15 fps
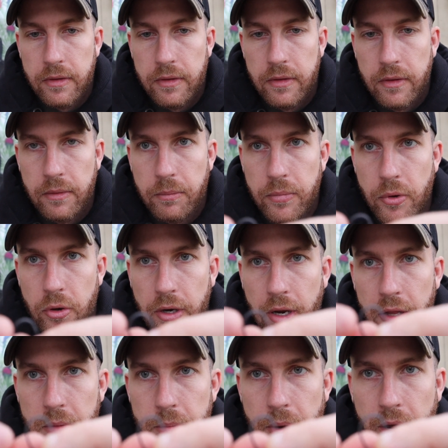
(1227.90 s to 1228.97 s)
the puck
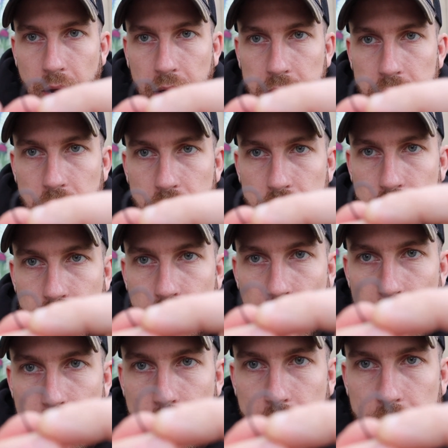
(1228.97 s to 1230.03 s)
out the pack does
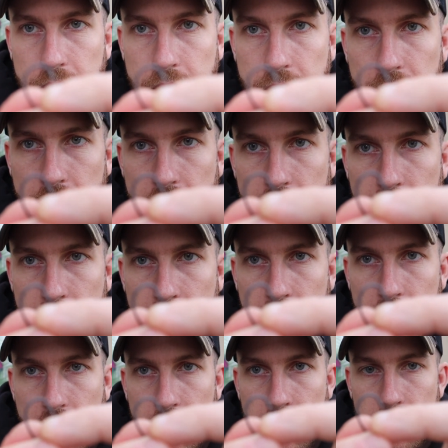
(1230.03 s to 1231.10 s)
grip,
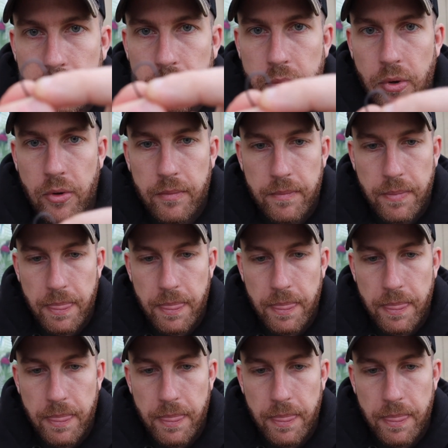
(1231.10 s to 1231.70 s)
but